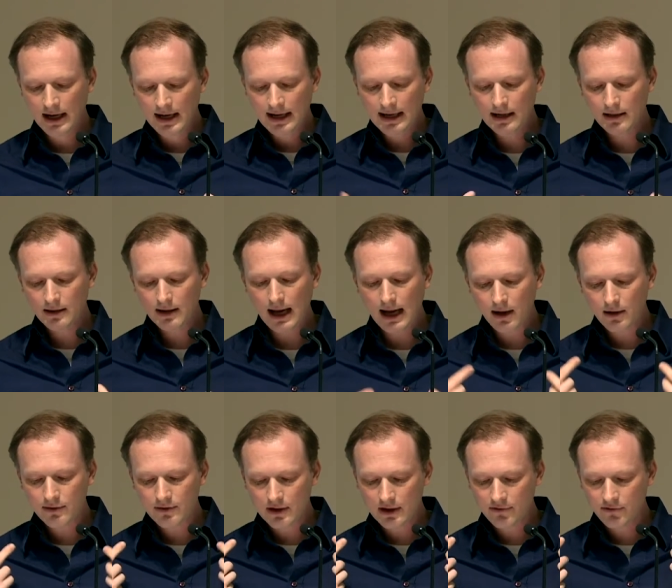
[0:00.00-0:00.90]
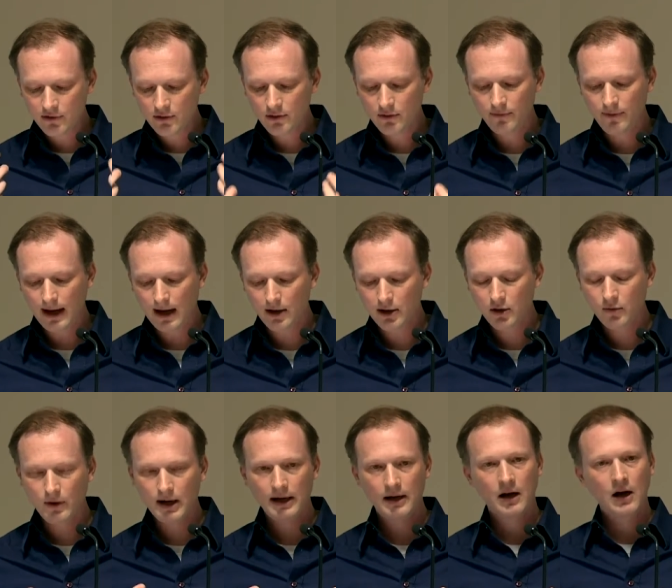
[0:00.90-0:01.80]
it allows us to
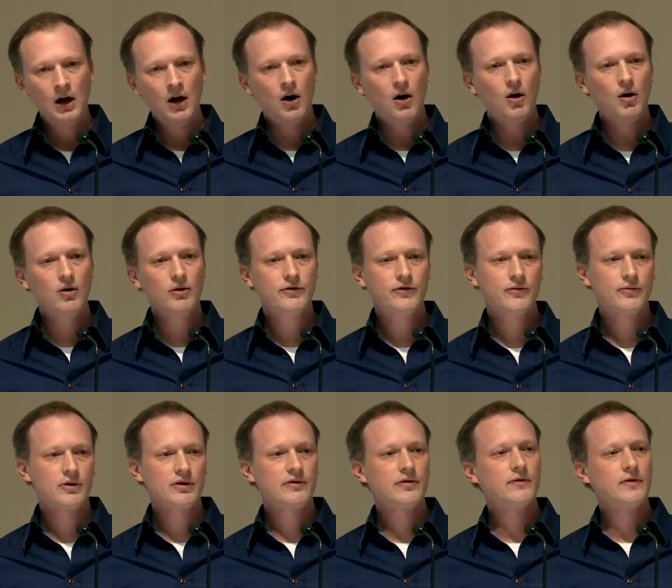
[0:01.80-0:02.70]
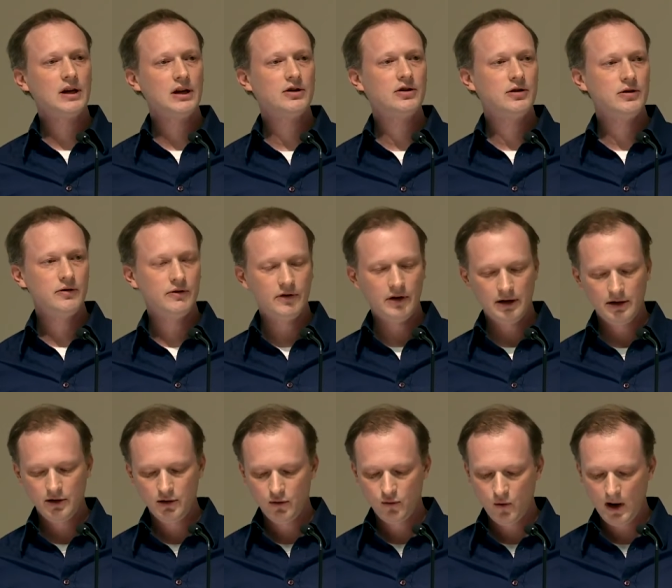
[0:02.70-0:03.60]
evaluate all sorts of issues
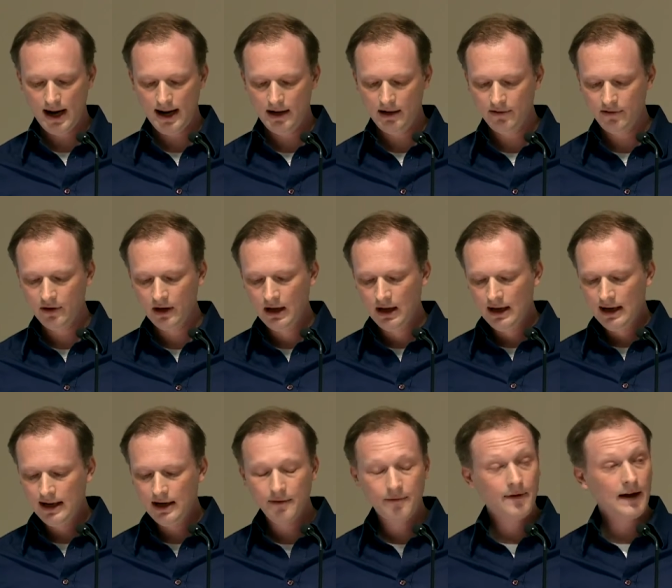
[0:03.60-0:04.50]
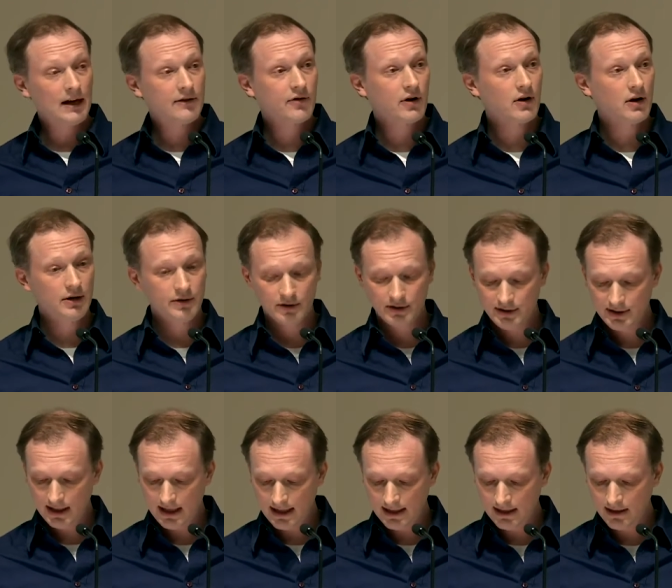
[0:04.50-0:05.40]
in new ways. It affects our
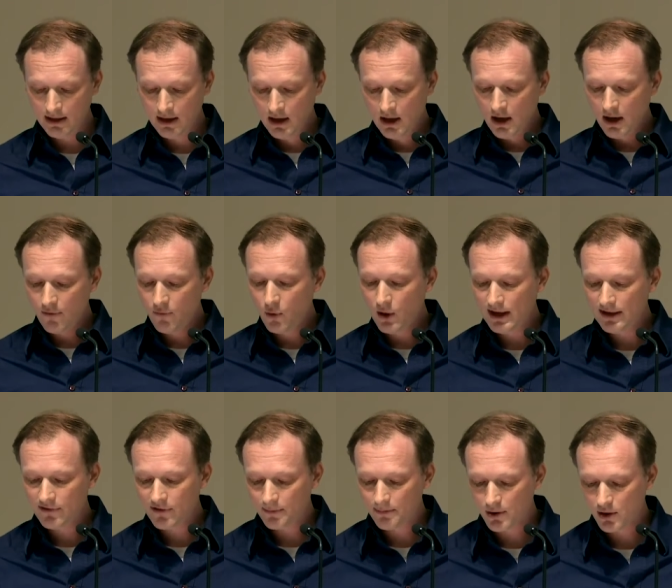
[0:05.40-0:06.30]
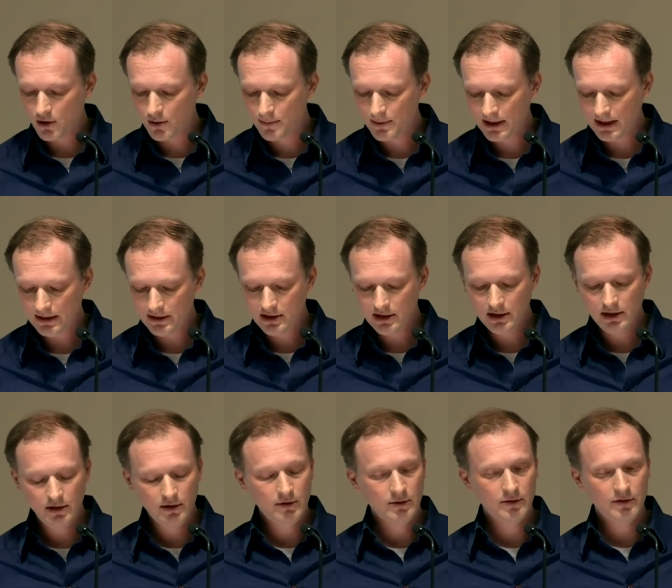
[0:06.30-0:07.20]
understanding of when it's appropriate to
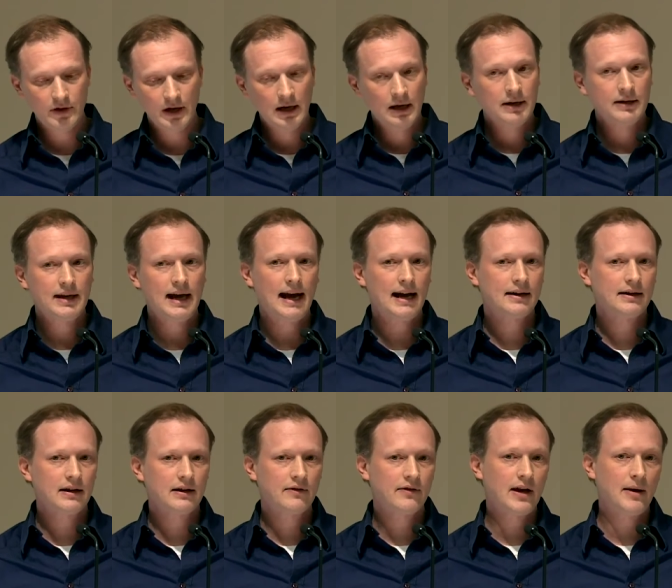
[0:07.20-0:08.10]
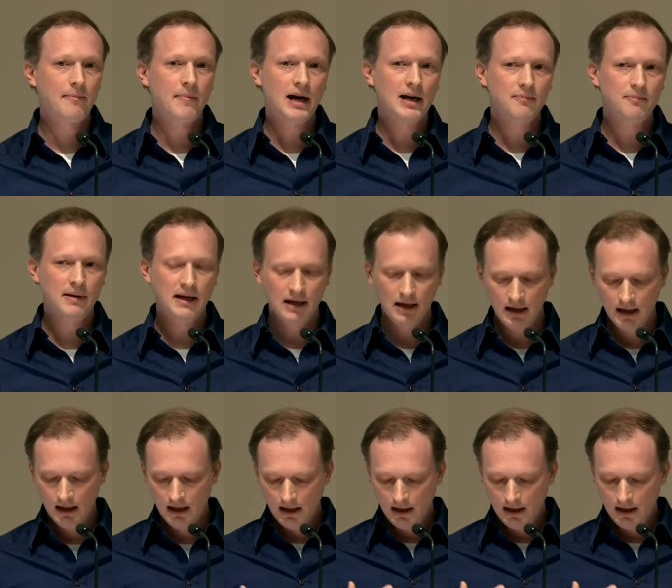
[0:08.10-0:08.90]
use tactics that might be